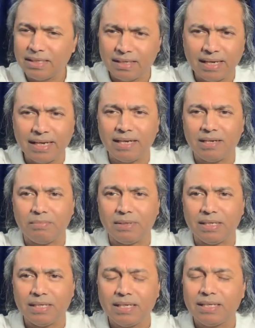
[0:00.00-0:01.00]
Let it be.
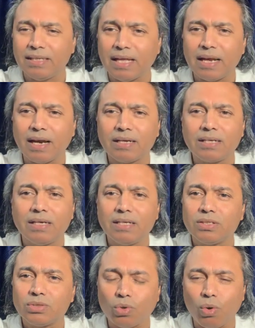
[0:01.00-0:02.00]
There are
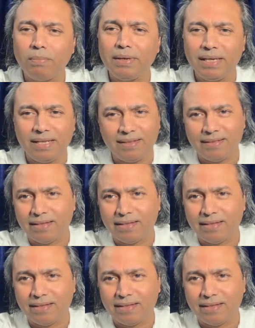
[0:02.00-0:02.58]
so many